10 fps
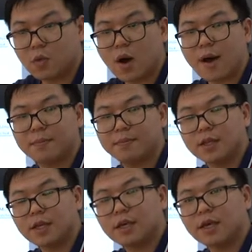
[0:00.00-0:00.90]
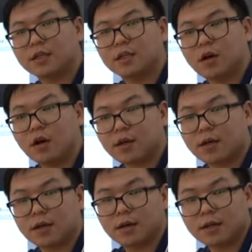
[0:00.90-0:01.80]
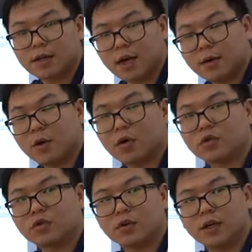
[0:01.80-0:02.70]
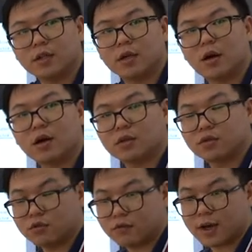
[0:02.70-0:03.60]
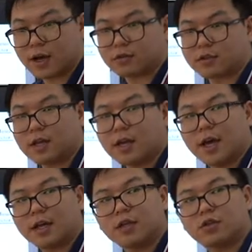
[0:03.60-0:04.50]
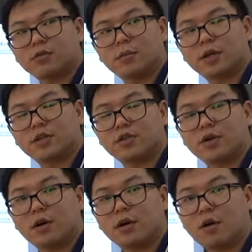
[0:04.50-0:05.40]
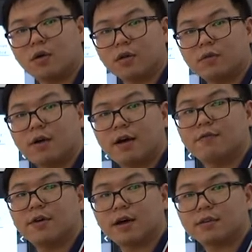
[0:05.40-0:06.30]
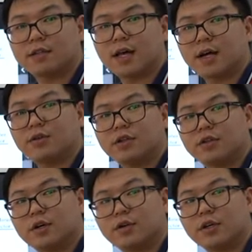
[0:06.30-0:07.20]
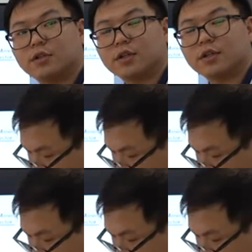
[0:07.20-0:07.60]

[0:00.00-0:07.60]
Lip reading: one interlock cable to interlock two valves, and to make sure only one valve start regeneration.